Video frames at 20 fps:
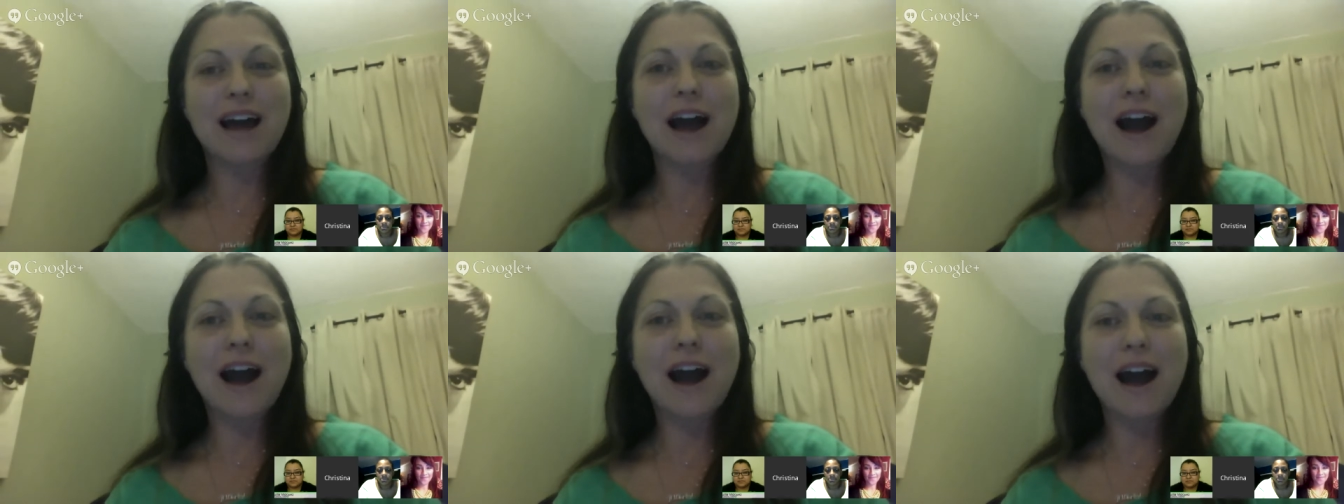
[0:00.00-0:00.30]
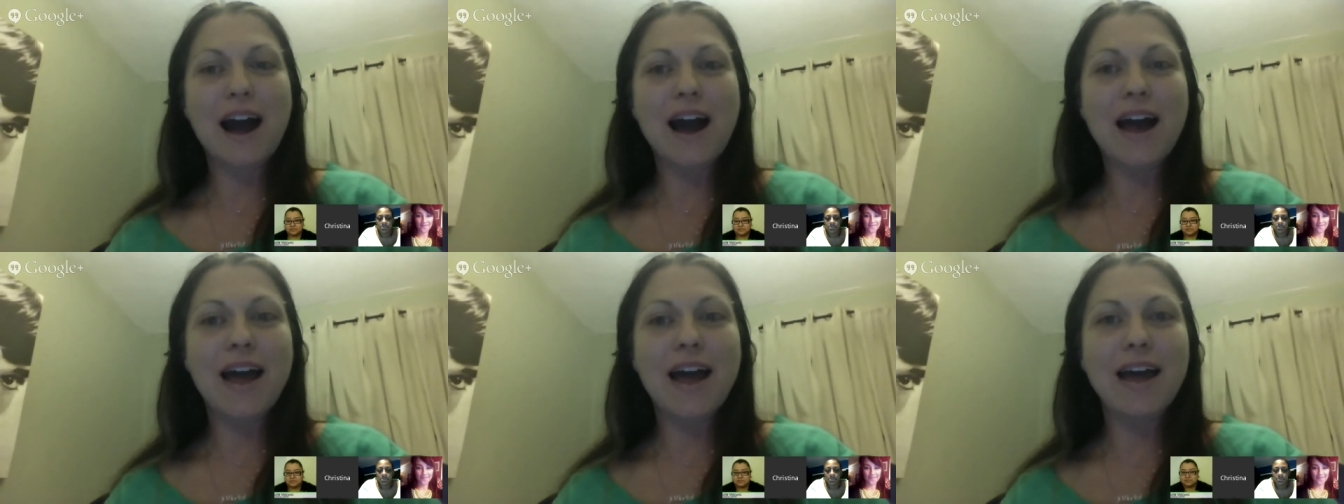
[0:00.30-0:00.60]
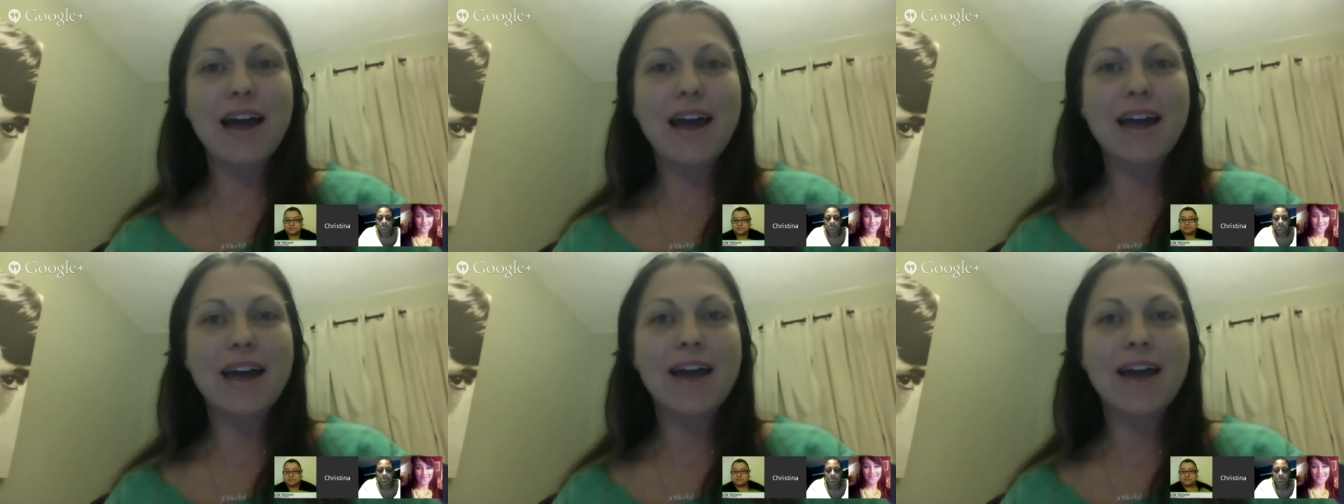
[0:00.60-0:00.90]

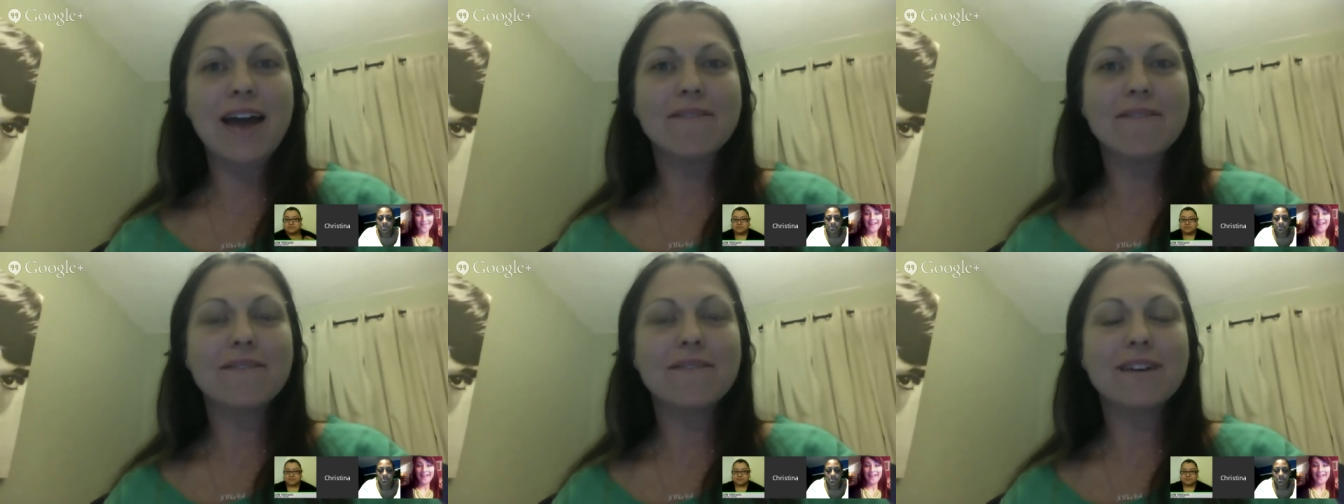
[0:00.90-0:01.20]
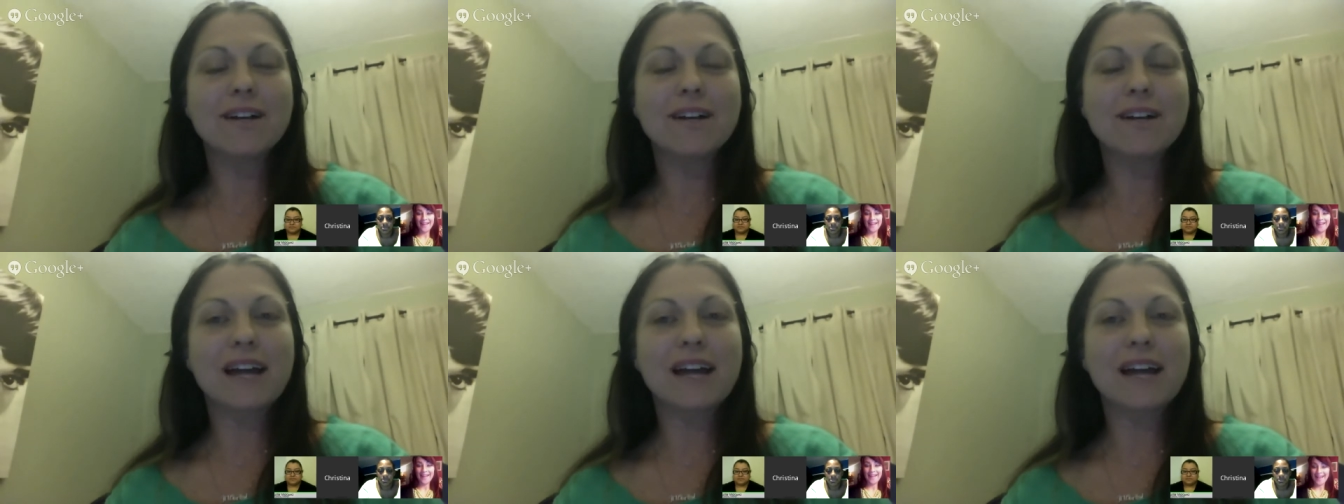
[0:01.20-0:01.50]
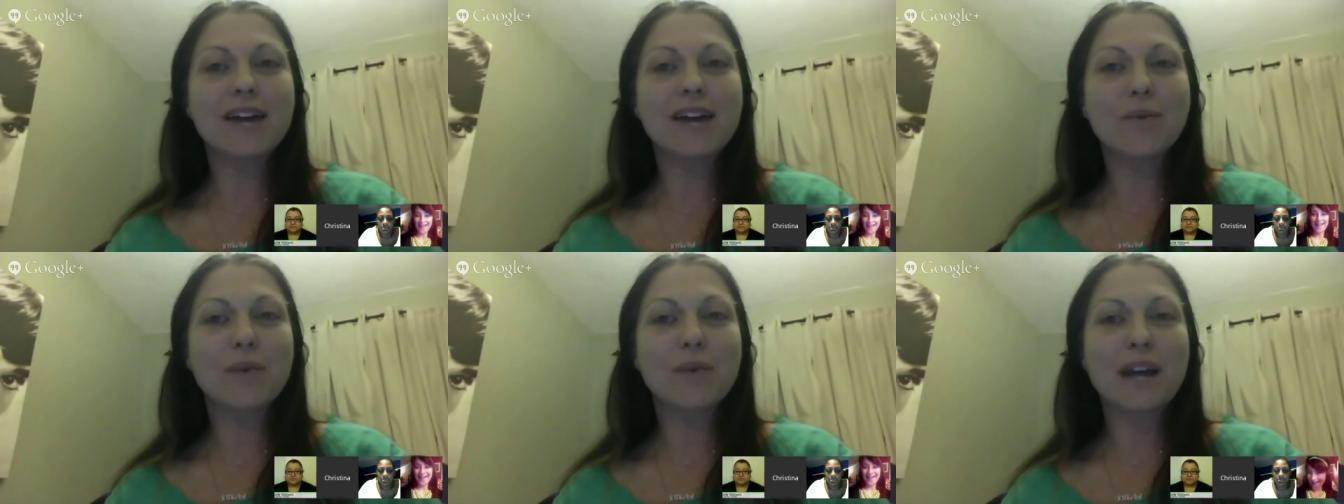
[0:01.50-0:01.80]
I feel
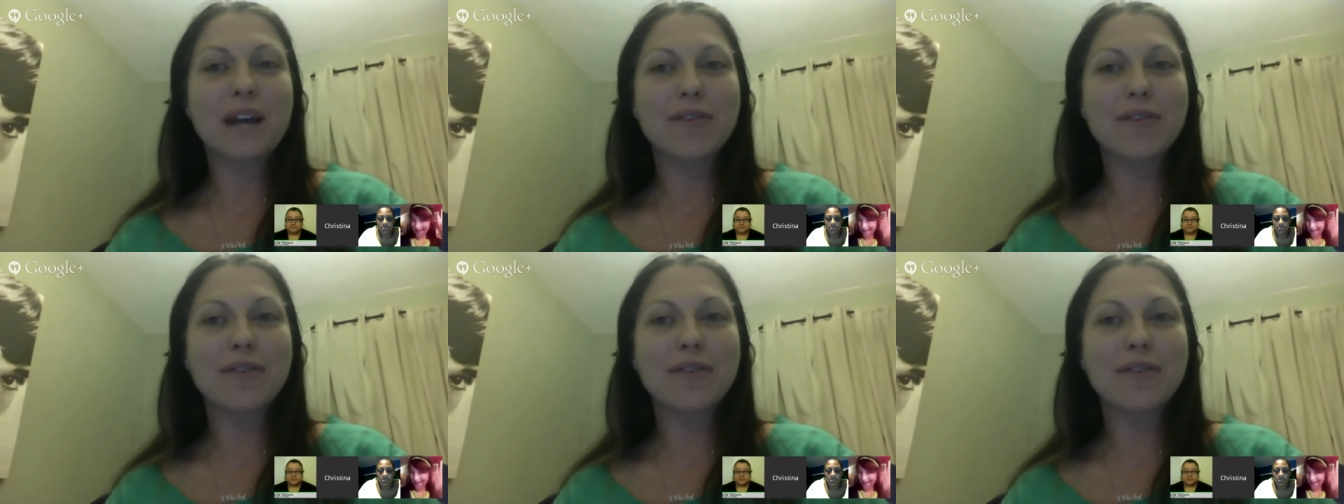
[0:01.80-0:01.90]
like we